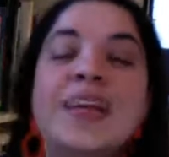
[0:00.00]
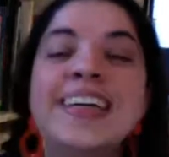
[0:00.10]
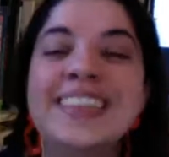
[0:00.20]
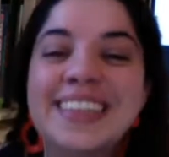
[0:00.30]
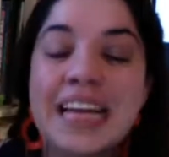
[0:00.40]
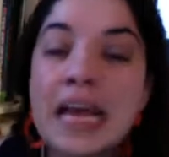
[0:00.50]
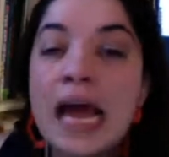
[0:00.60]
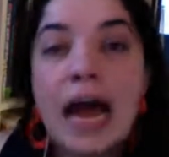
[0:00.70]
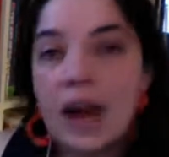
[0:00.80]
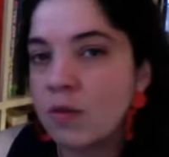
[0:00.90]
it.
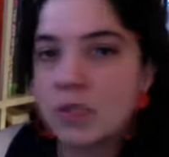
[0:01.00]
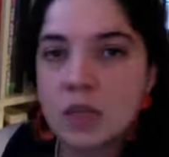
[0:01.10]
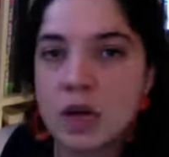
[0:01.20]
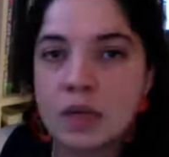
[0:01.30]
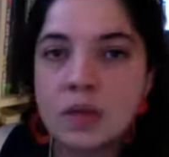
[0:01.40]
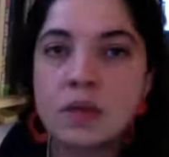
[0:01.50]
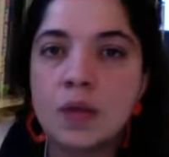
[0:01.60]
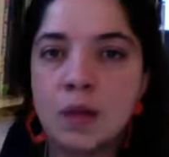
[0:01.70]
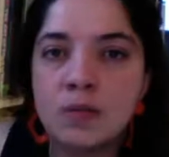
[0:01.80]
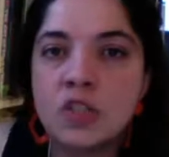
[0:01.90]
I was not.
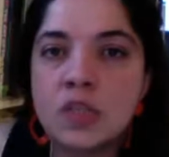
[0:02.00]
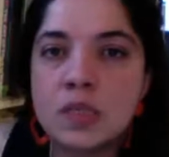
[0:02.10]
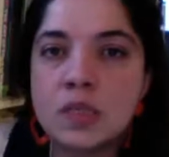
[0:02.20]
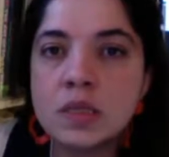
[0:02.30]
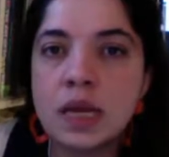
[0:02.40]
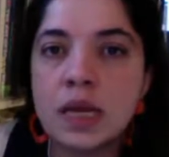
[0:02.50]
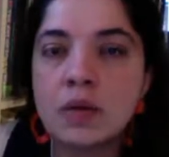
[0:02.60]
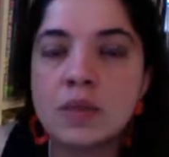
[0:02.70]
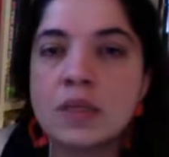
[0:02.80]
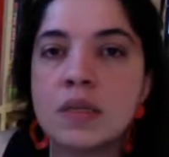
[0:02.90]
I'm just cycling
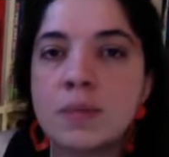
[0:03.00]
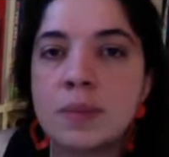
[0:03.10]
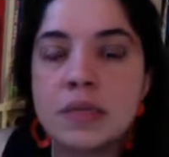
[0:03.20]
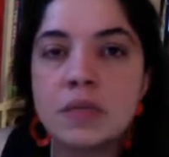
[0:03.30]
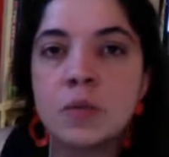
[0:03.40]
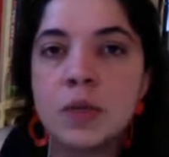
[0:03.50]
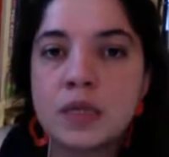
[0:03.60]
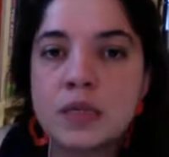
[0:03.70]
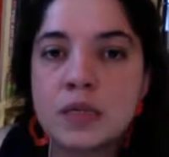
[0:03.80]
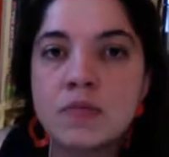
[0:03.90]
on the same place.
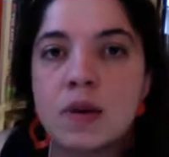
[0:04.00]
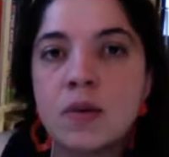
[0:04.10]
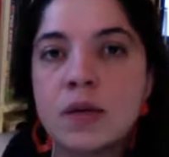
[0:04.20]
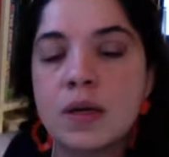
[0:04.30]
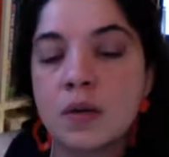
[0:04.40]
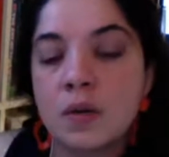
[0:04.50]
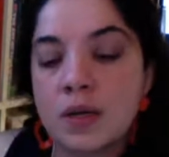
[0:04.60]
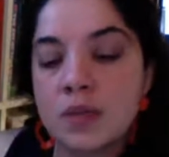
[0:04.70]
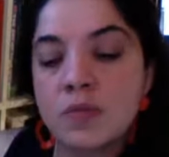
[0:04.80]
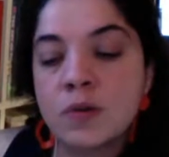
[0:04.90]
Wind is very
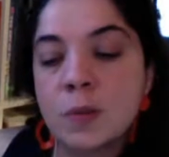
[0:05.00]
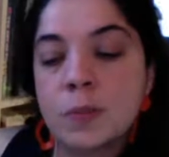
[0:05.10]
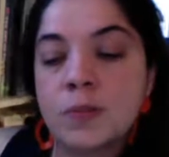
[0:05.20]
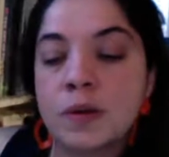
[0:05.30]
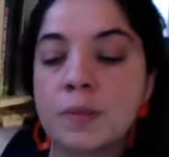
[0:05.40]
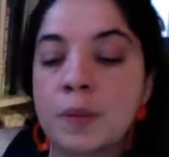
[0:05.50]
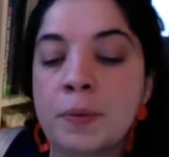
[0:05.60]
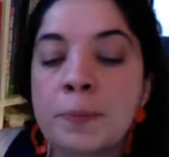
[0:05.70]
ungrateful for people.